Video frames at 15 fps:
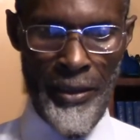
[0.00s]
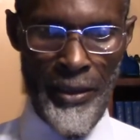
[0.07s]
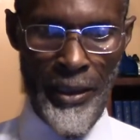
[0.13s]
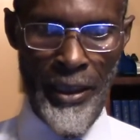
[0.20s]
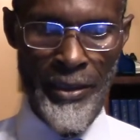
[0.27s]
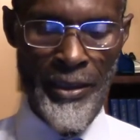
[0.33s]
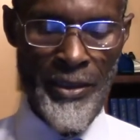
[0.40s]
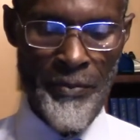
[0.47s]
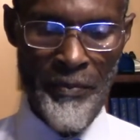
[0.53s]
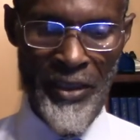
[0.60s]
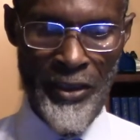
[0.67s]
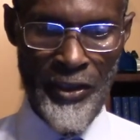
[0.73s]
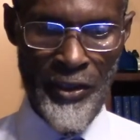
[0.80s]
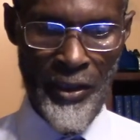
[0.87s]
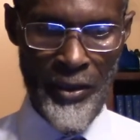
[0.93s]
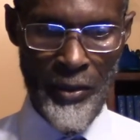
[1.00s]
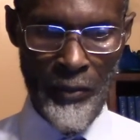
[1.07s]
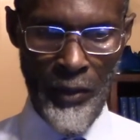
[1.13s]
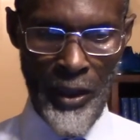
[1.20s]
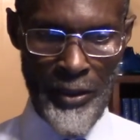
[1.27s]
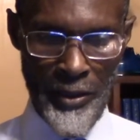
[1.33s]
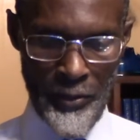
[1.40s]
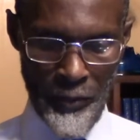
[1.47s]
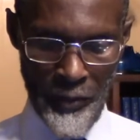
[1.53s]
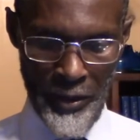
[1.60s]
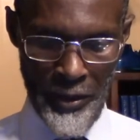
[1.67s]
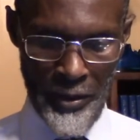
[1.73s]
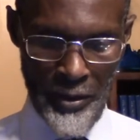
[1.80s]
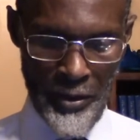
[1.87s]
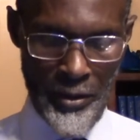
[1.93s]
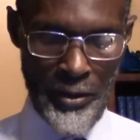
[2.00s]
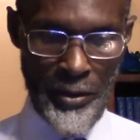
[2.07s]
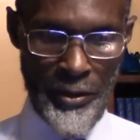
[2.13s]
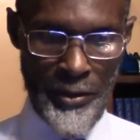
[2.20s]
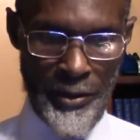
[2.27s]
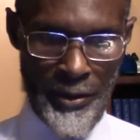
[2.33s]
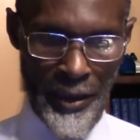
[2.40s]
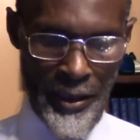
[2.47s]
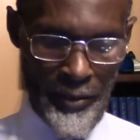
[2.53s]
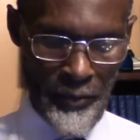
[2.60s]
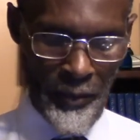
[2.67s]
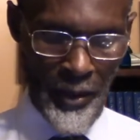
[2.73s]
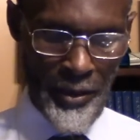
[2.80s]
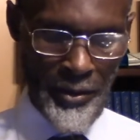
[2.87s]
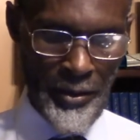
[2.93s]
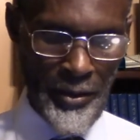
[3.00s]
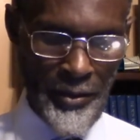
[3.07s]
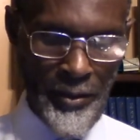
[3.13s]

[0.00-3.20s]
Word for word: yeah, this picture. What did we say? To oh,